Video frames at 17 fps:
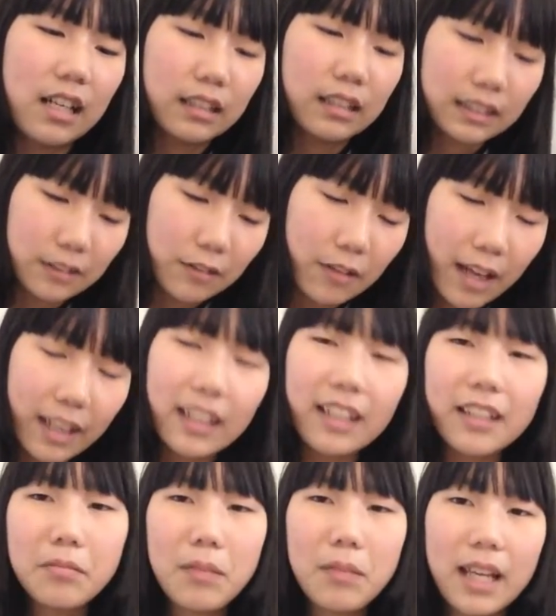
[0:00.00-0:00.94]
so I
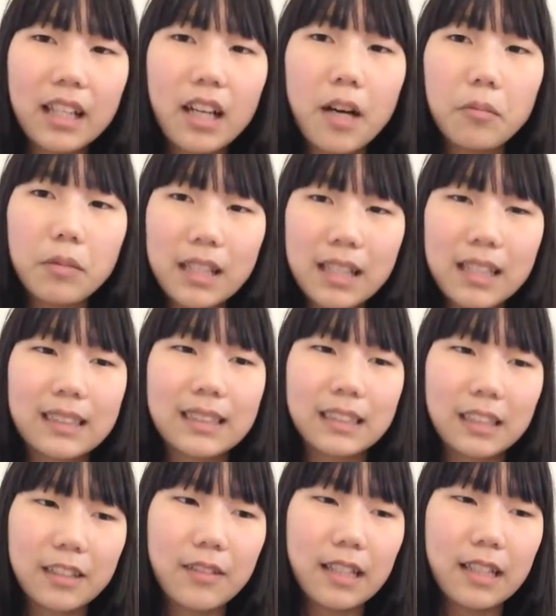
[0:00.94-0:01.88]
can make a pleated
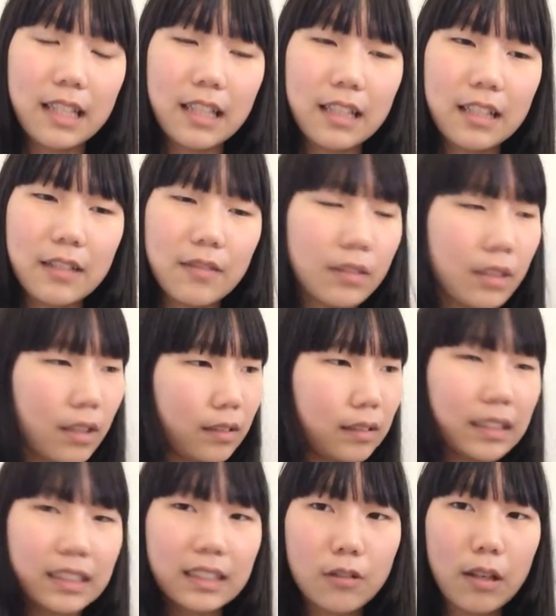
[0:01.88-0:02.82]
skirt with it, even though
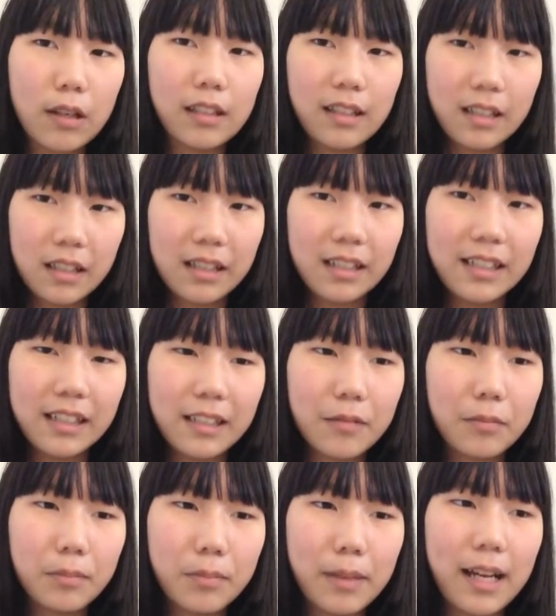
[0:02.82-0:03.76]
that's quite odd,
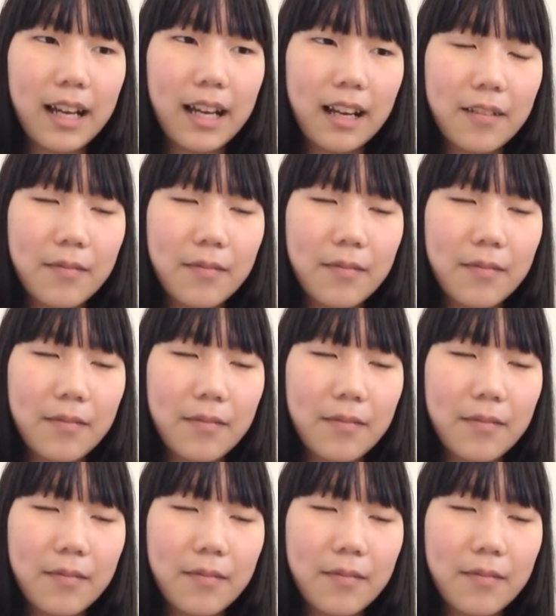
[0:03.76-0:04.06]
but